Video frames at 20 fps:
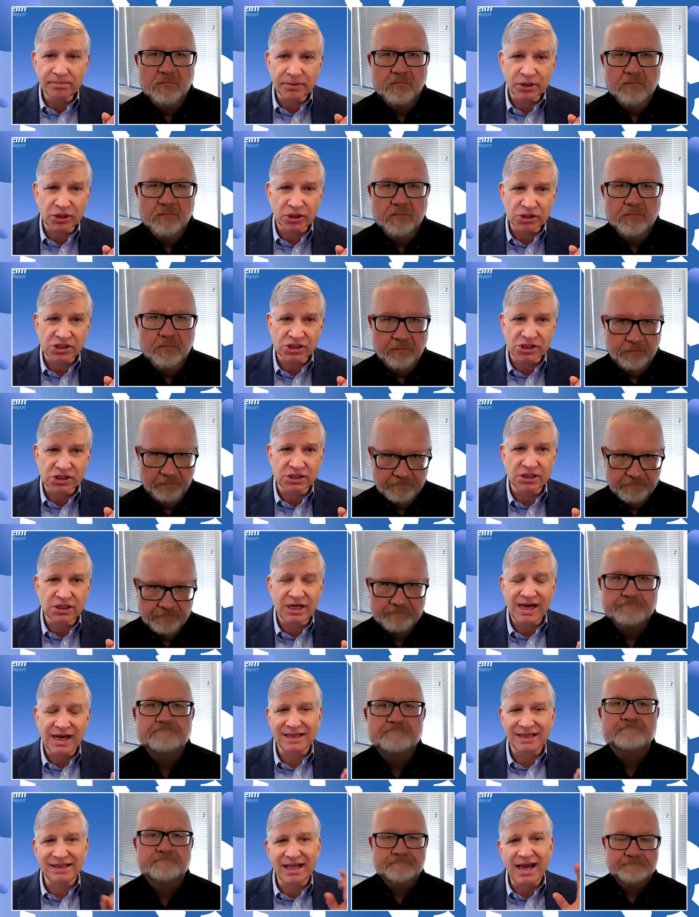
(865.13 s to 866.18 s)
Speaker 1: person
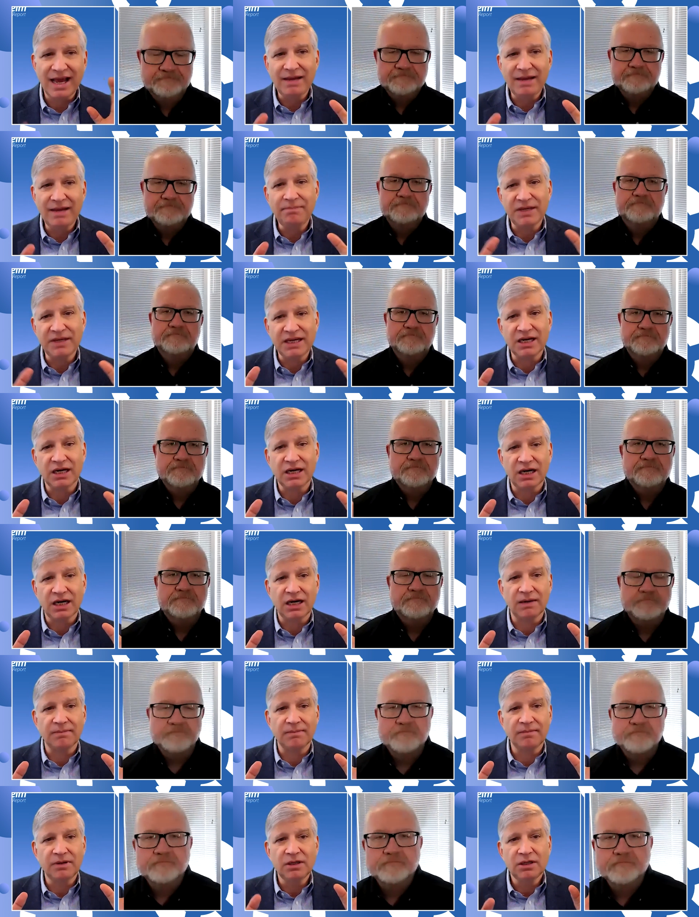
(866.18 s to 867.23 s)
and they
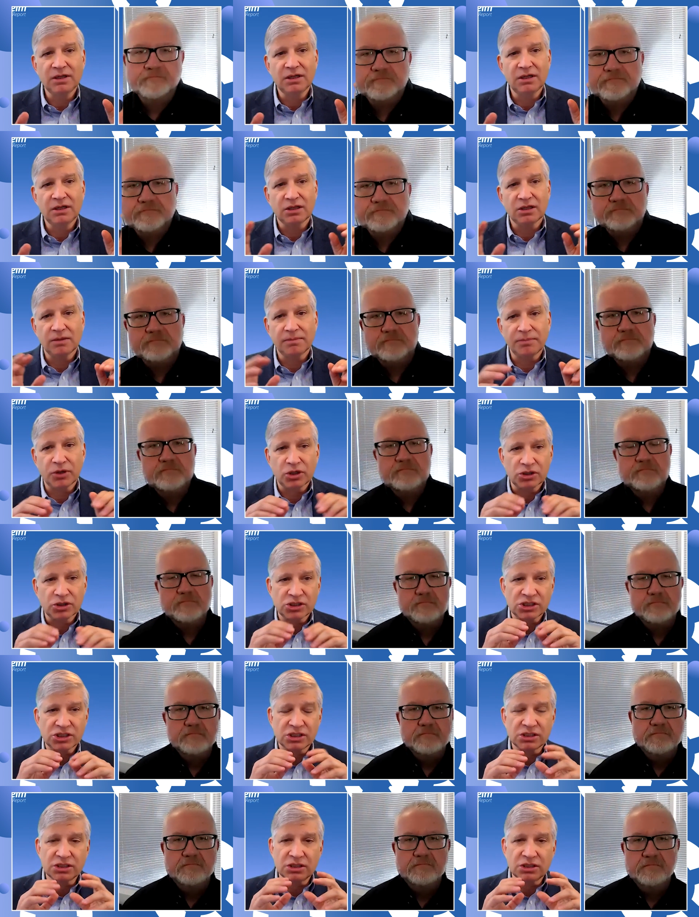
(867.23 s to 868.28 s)
become the
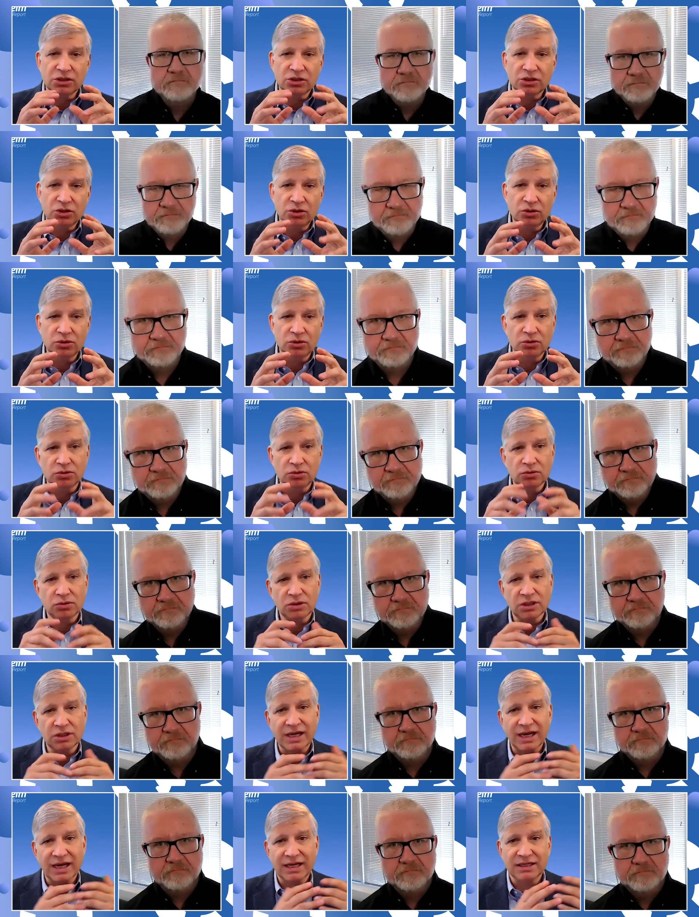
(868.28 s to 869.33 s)
person who
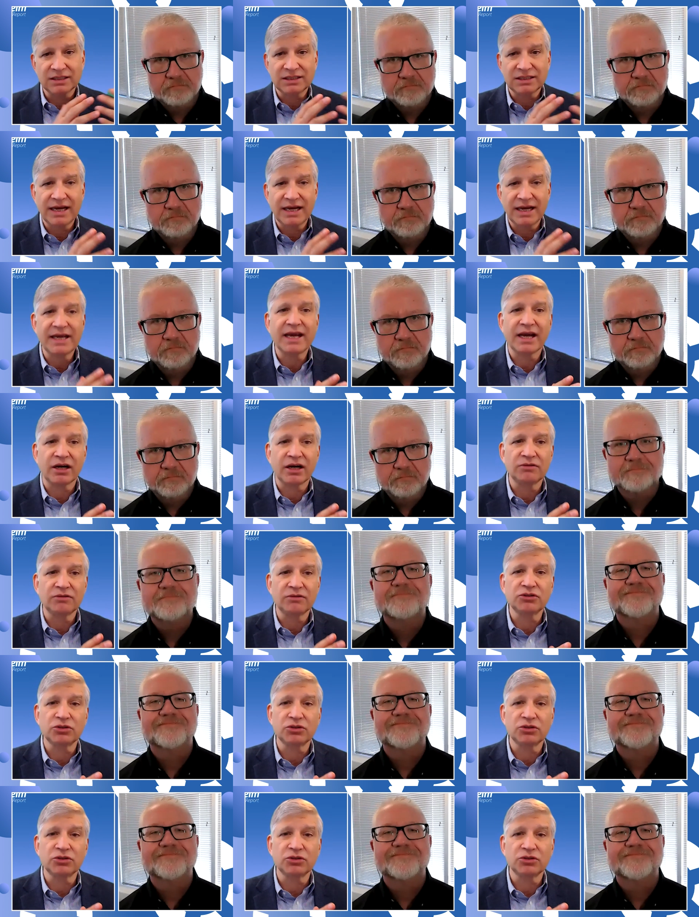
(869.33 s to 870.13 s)
can take care of